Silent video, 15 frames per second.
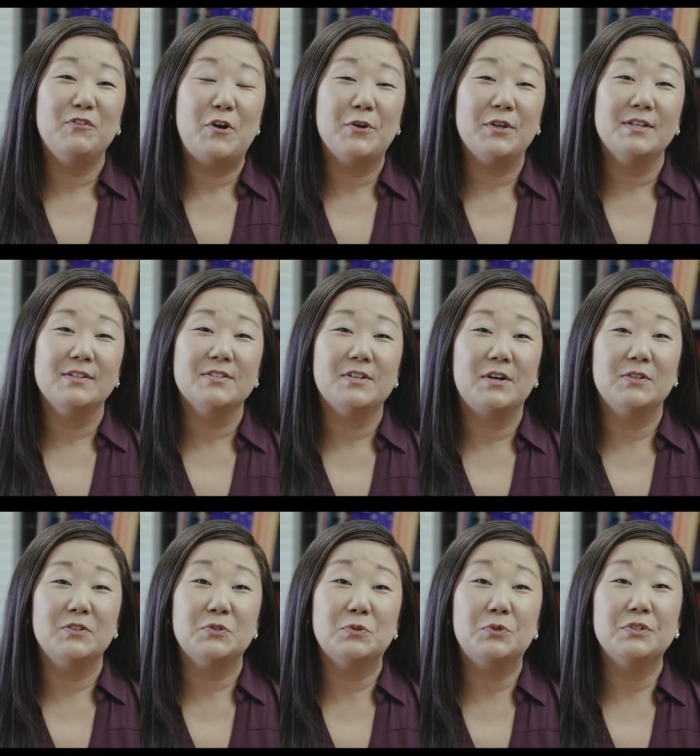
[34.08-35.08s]
focus
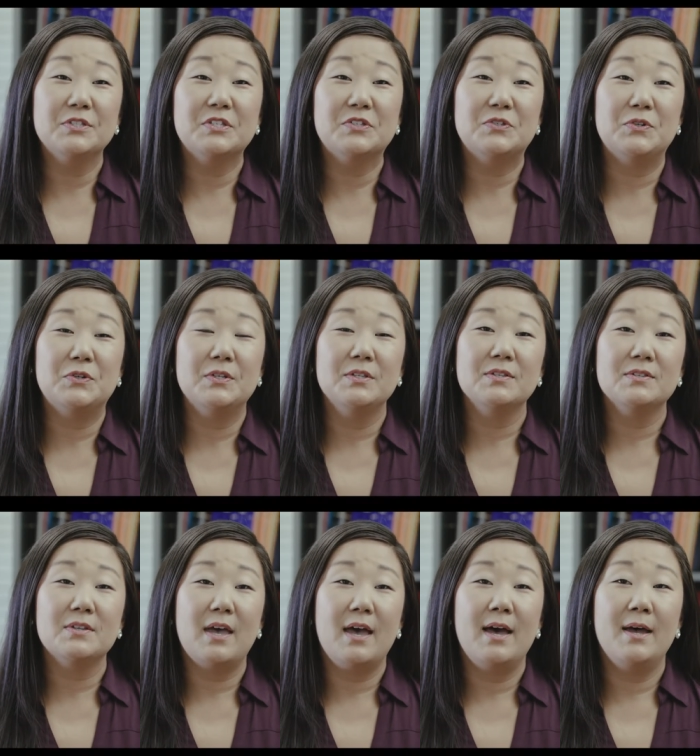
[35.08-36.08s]
on schools and
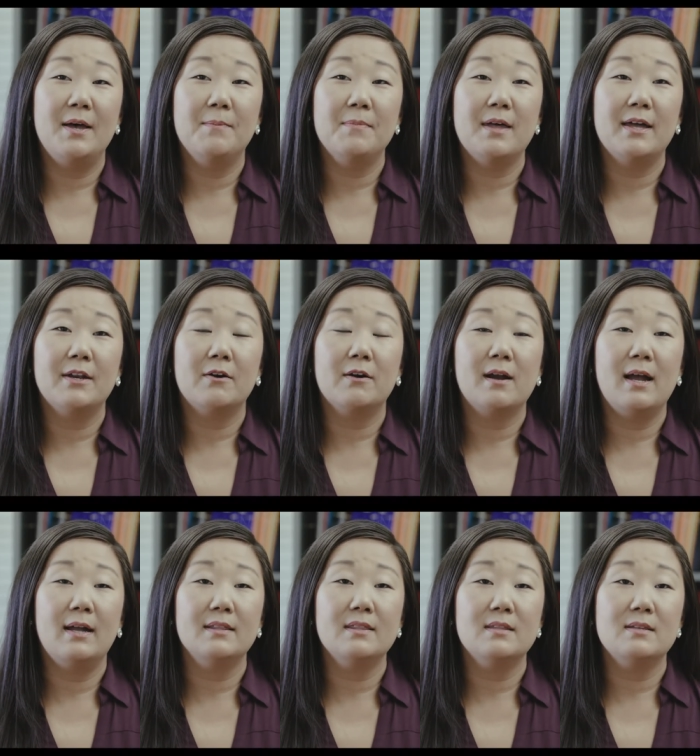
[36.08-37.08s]
students um, that are
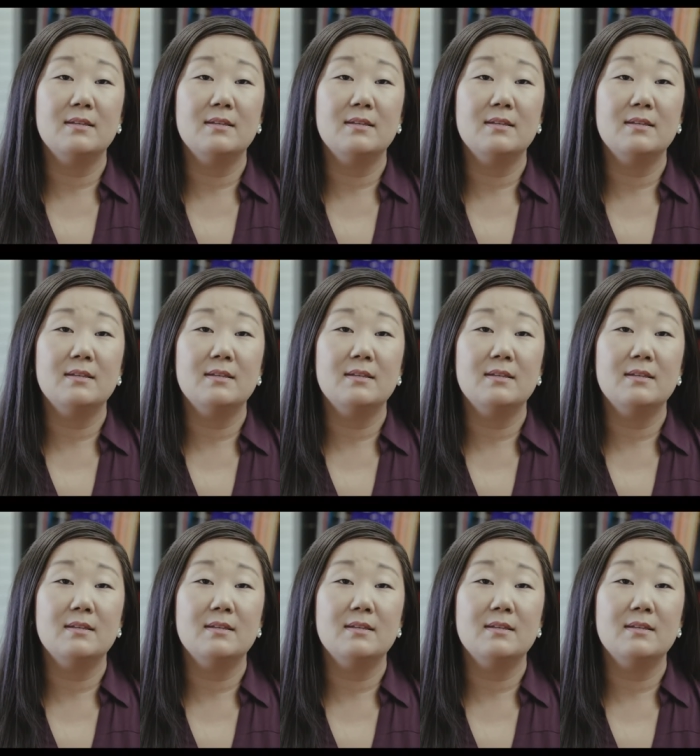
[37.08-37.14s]
at the